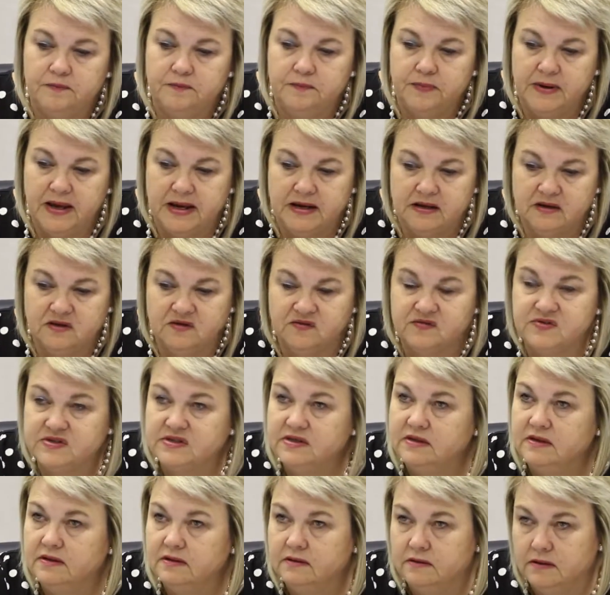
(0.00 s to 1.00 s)

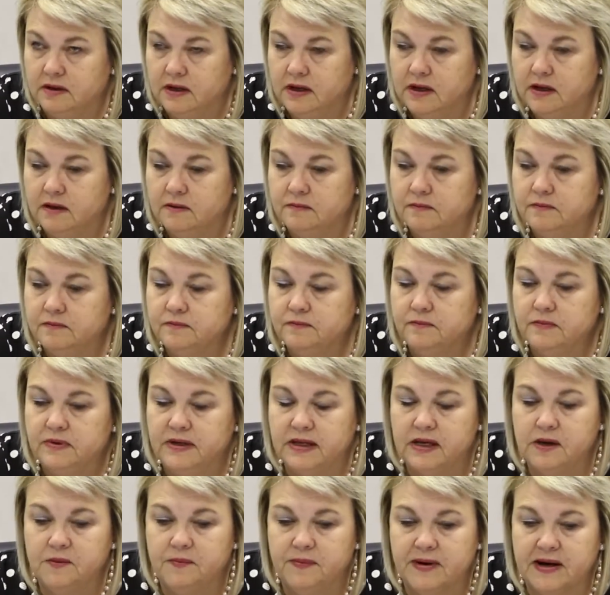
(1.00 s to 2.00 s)
plaintiff's
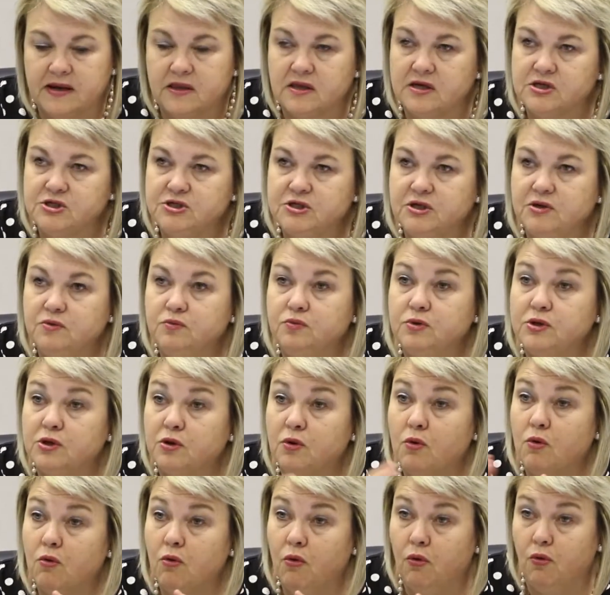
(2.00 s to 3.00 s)
legal practitioner would
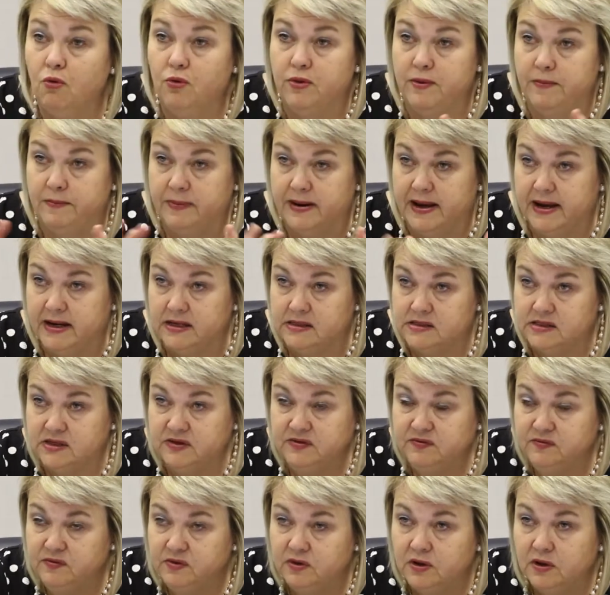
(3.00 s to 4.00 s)
call the
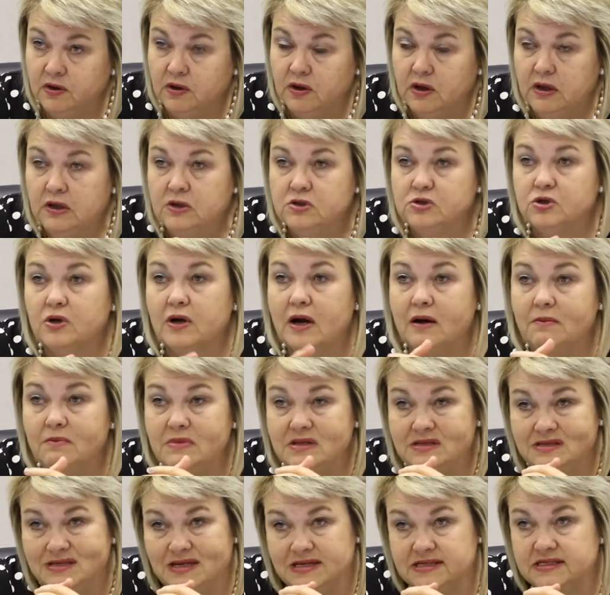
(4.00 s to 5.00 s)
plaintiff to come
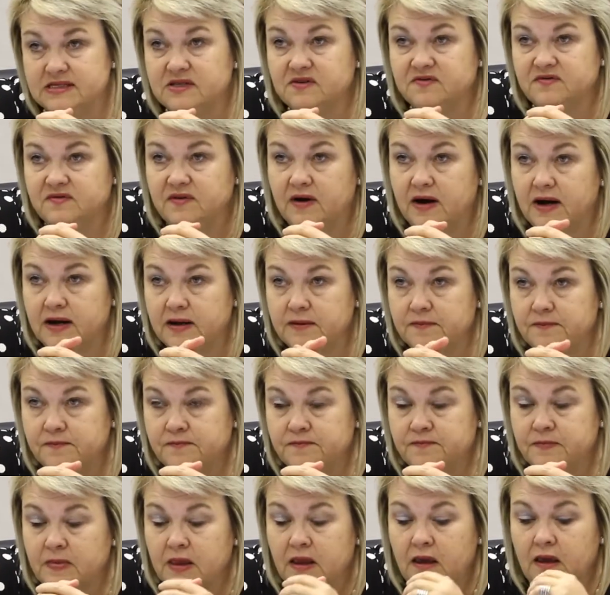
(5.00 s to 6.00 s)
and testify.
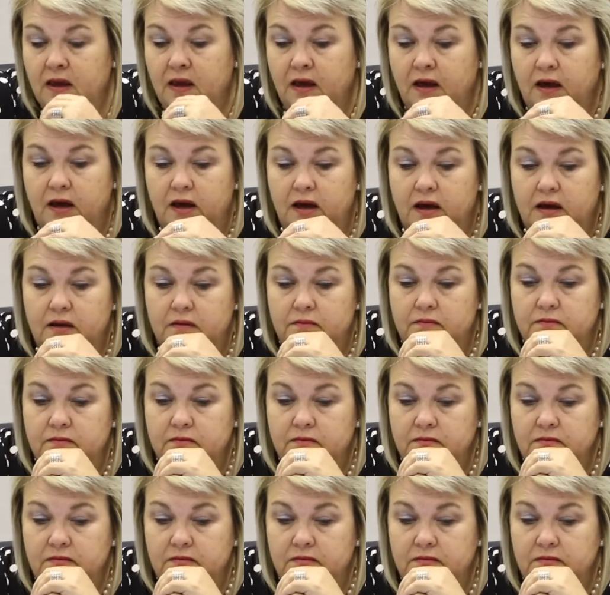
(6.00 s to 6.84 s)
The